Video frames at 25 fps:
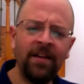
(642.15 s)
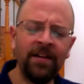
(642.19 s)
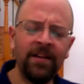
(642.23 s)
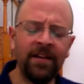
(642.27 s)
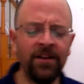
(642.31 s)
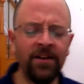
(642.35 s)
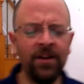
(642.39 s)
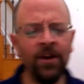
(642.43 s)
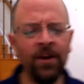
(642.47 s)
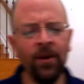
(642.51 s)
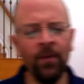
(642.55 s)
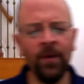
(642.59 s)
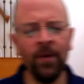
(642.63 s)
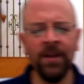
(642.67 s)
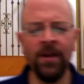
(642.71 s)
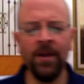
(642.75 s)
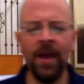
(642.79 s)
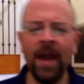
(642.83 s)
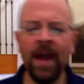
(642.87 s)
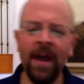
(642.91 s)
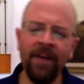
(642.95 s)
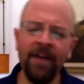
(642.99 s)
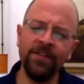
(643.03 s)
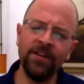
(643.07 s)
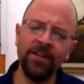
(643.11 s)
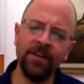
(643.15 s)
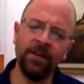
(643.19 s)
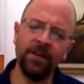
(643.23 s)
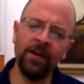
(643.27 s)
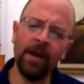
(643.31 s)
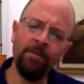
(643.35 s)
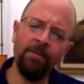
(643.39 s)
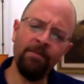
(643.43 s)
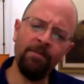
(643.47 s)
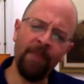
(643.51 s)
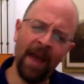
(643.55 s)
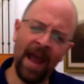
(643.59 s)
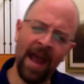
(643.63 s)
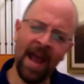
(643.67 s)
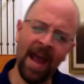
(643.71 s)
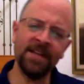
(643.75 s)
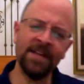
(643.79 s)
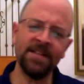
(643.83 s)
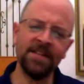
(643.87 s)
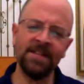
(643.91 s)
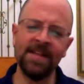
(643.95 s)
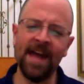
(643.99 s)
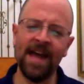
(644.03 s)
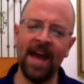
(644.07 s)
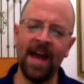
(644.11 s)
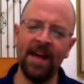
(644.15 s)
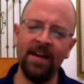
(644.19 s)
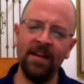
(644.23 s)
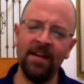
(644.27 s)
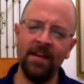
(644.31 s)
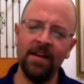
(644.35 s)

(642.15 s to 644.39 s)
And you know what? You have to get past that.